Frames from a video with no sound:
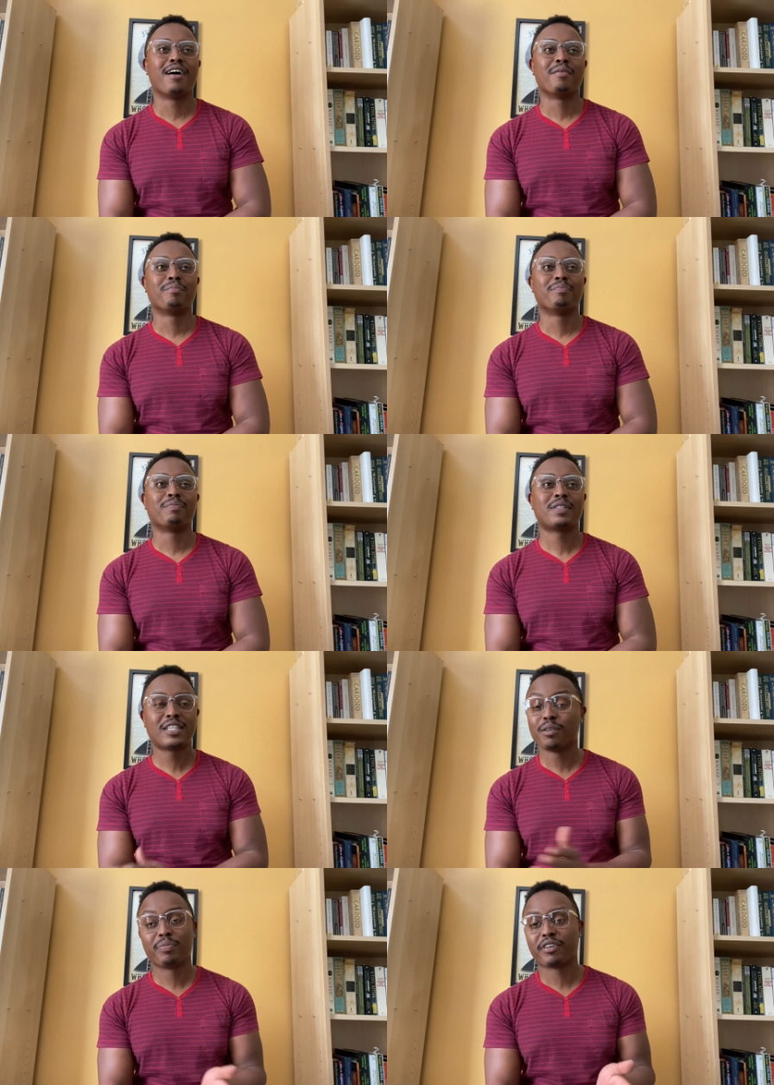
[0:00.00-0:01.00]
um,
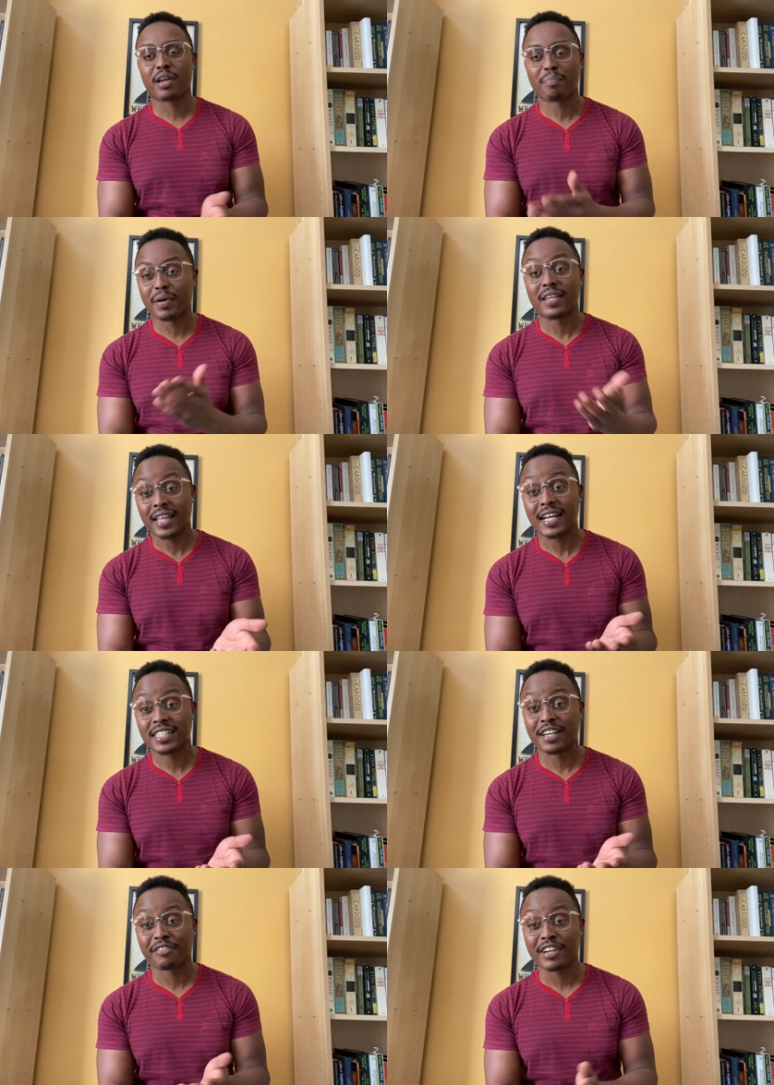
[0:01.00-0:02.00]
still brilliant but that
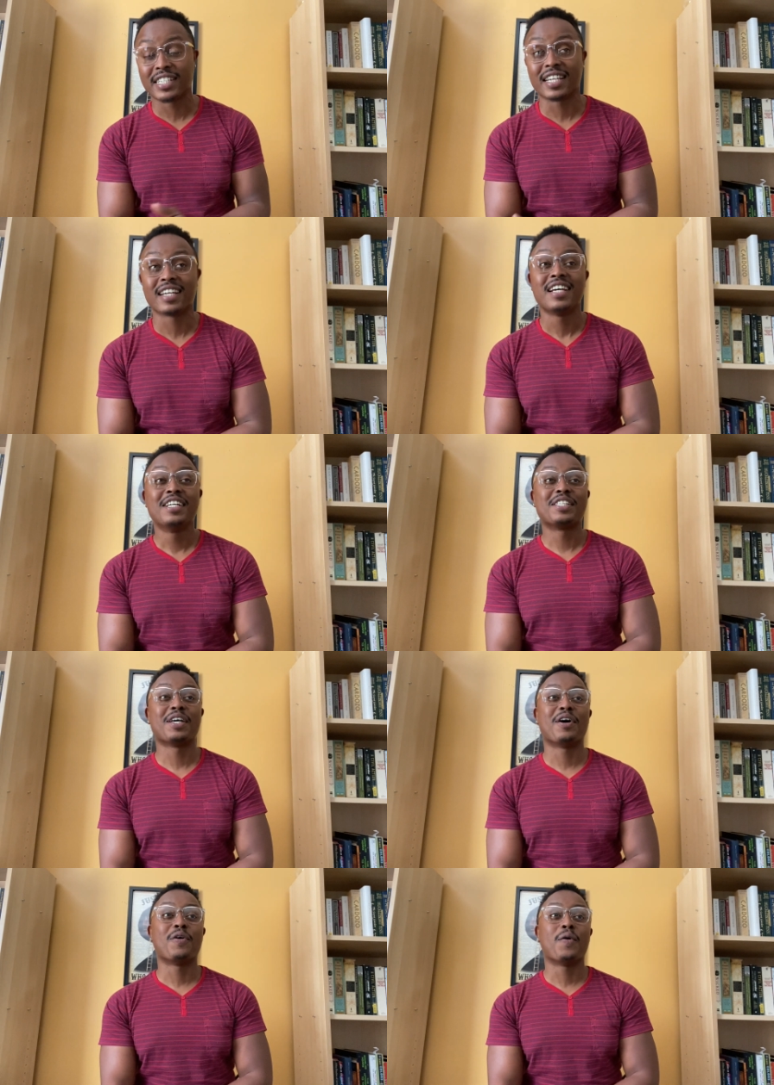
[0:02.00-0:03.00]
generation
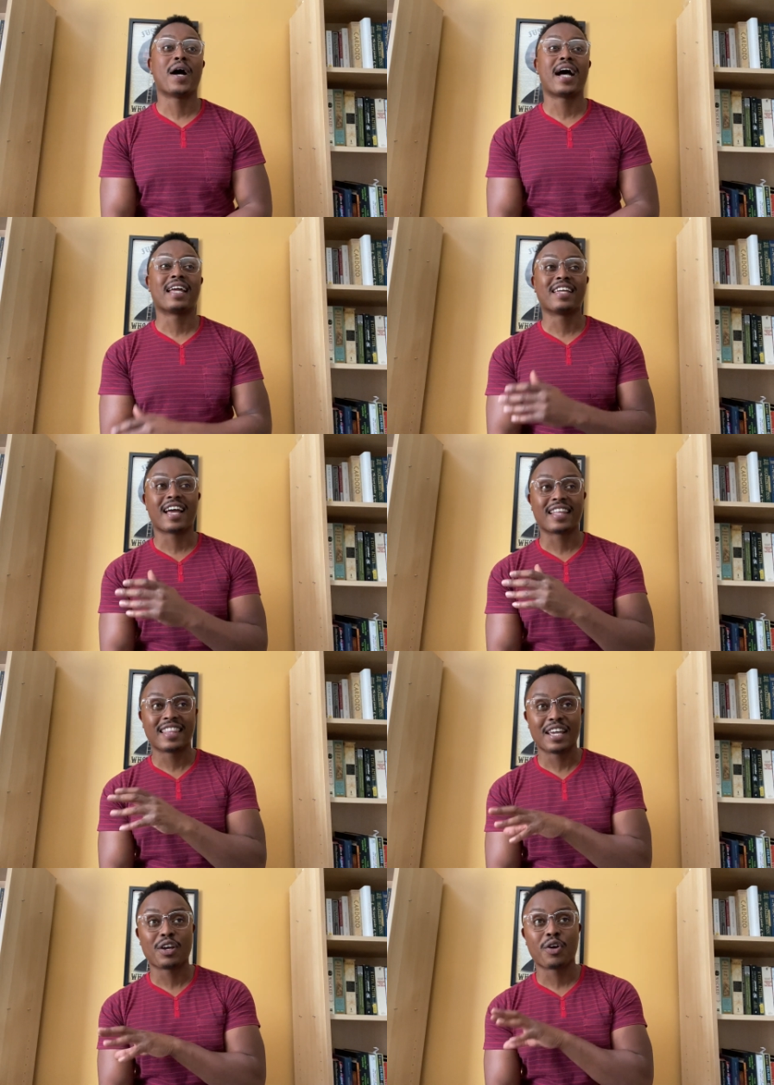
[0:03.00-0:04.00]
so i i
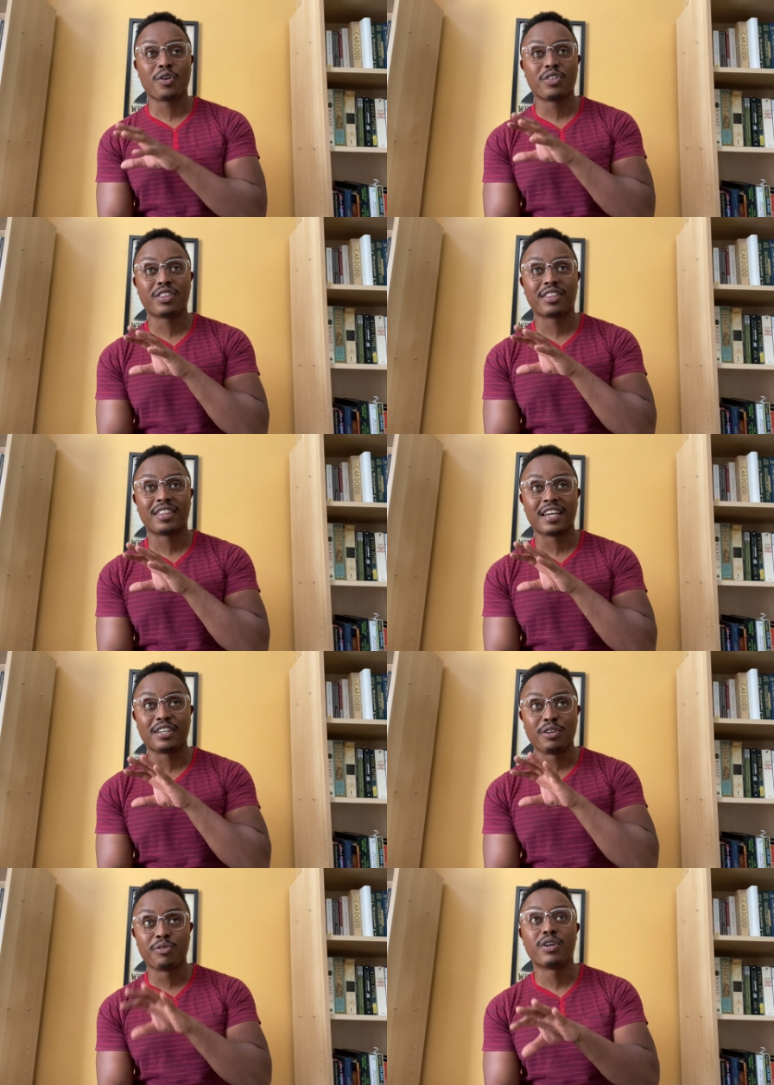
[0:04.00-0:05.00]
think they
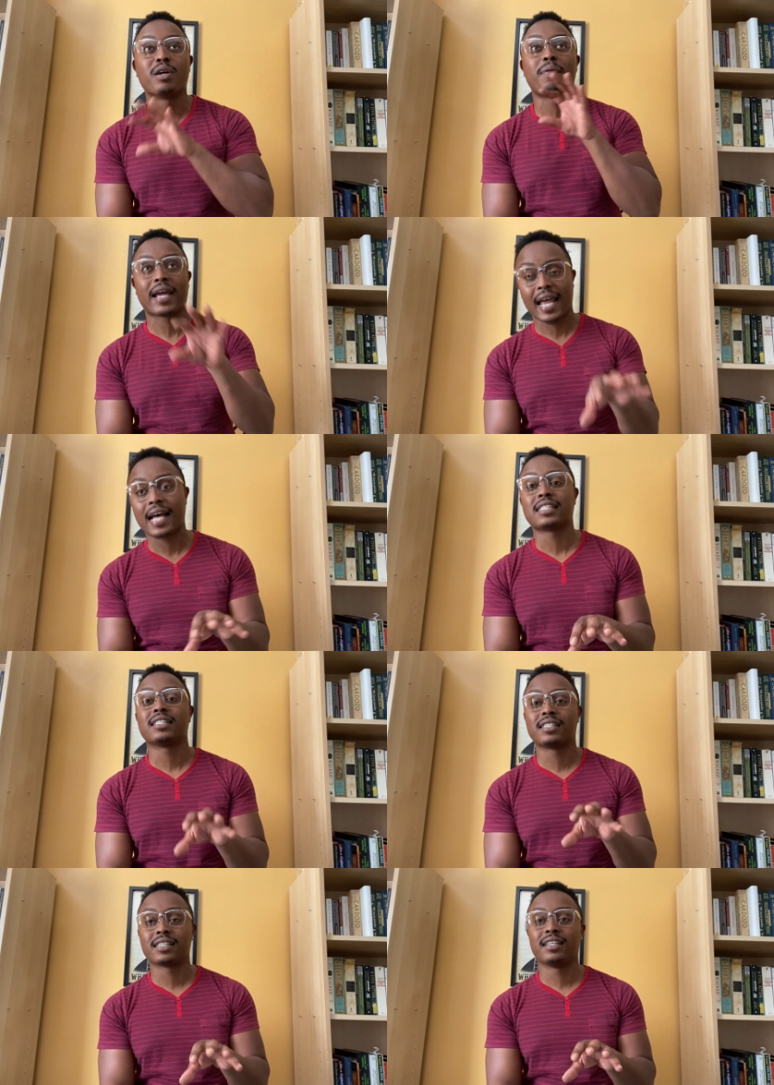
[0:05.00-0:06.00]
do good by casting
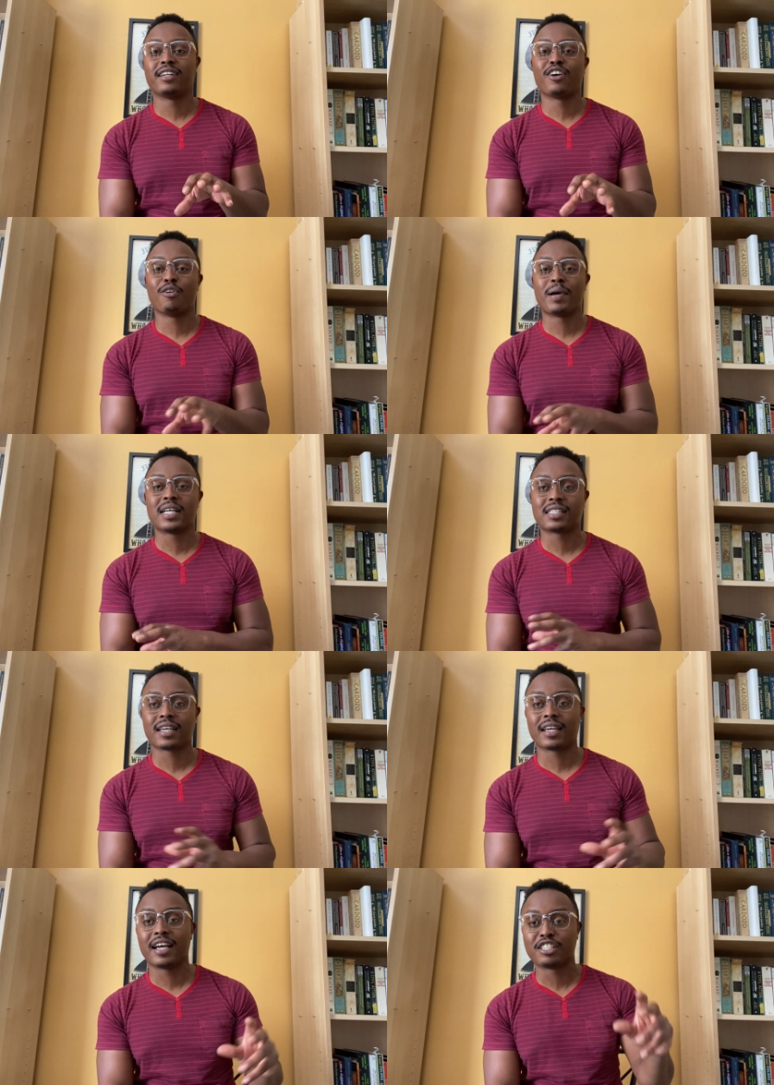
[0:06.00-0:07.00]
Selena Gomez to
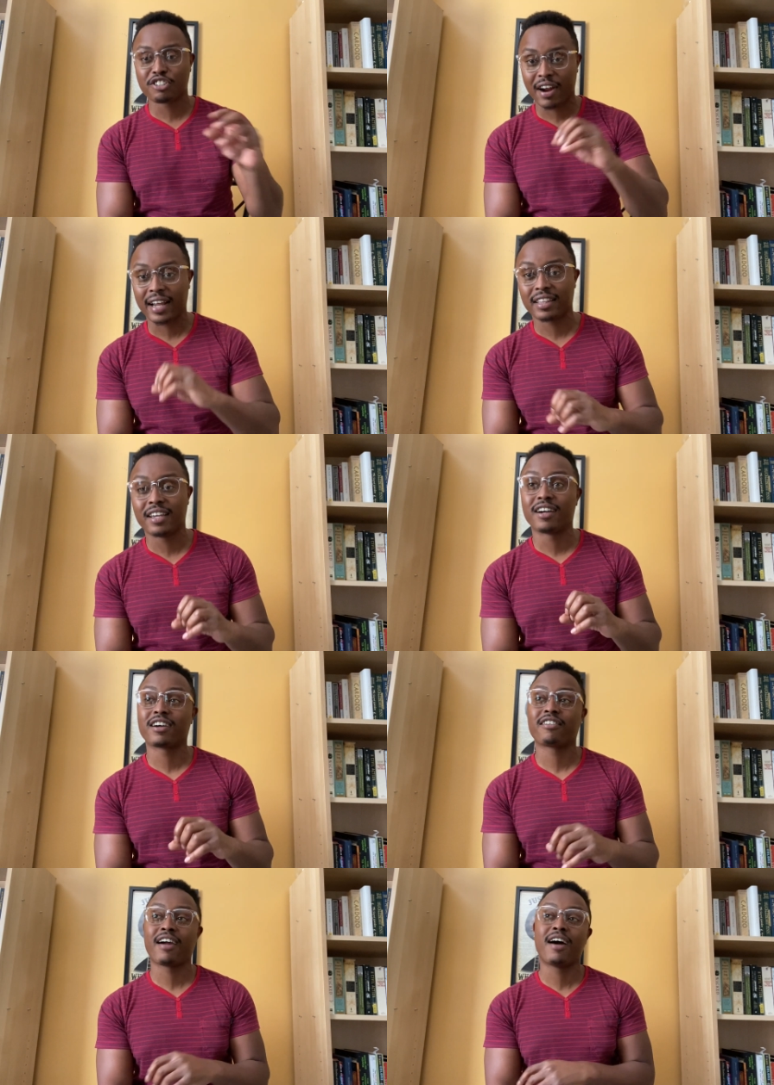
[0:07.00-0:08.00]
attract the younger
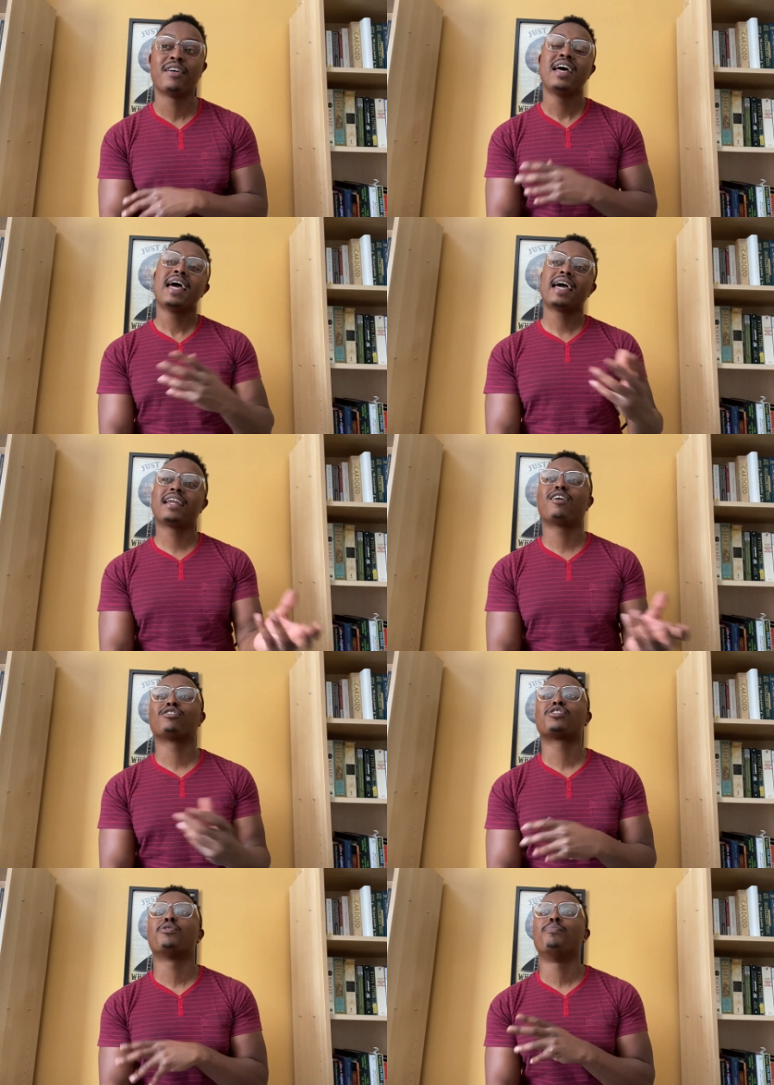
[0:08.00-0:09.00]
crowd, and it
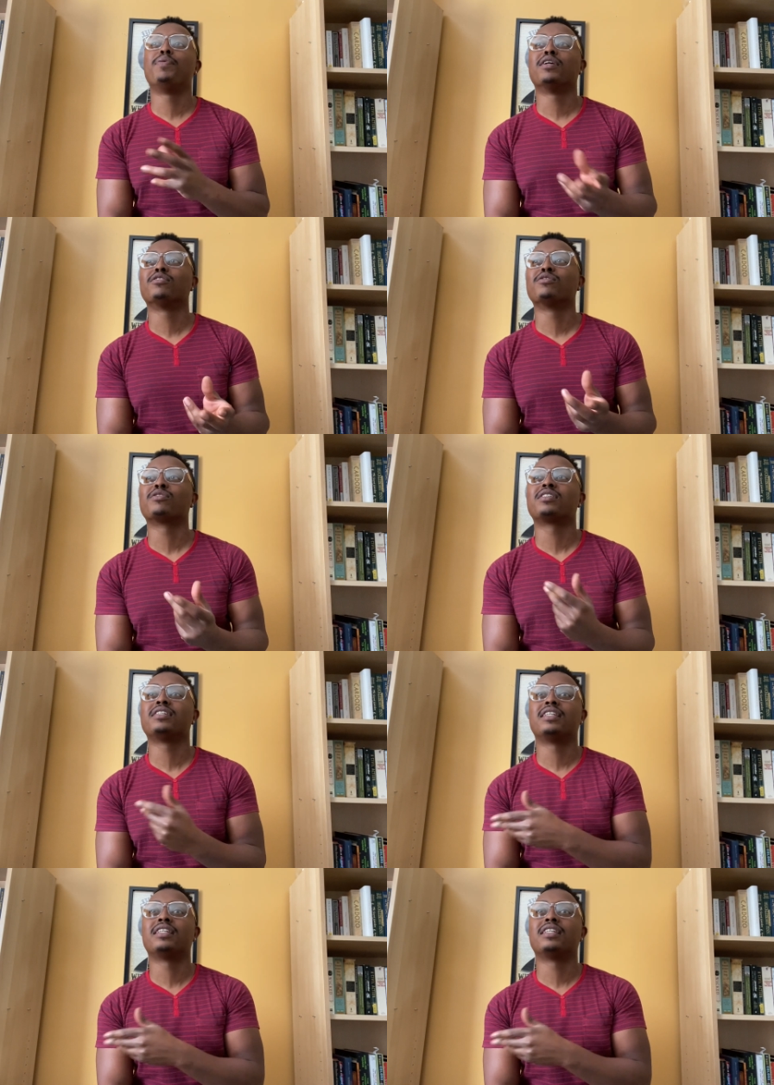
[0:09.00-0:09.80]
also builds